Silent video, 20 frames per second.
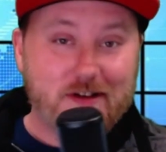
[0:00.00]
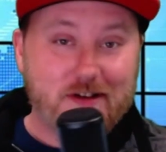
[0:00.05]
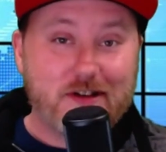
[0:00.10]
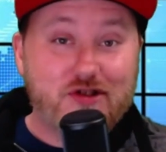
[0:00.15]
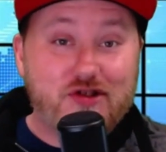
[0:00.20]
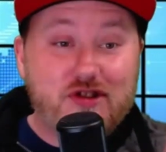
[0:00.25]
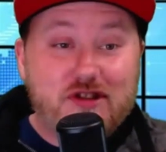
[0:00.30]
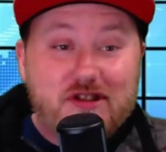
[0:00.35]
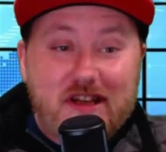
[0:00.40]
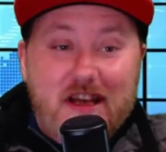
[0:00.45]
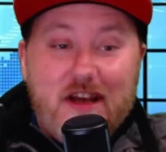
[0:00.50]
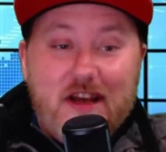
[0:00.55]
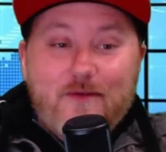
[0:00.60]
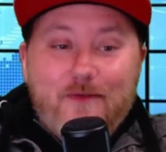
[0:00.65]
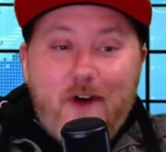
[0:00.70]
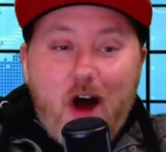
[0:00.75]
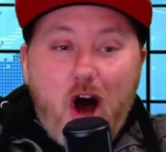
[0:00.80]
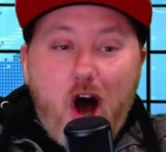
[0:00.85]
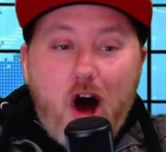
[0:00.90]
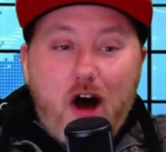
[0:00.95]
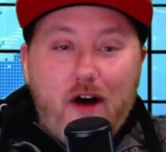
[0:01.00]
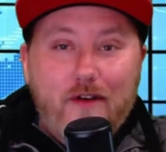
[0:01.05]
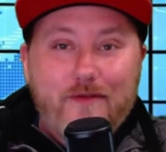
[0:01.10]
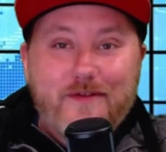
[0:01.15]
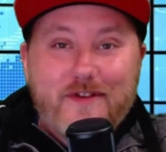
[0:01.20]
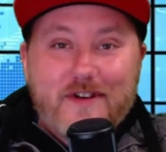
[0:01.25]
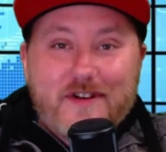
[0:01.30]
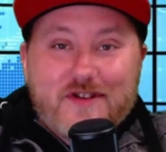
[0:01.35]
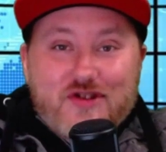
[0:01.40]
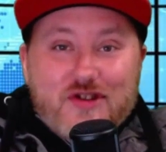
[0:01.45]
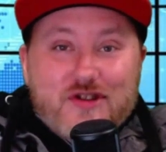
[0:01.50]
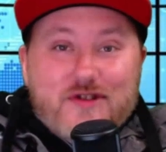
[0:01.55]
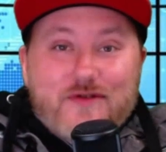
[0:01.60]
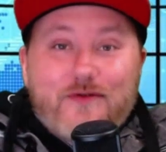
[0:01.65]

Just get involved. Just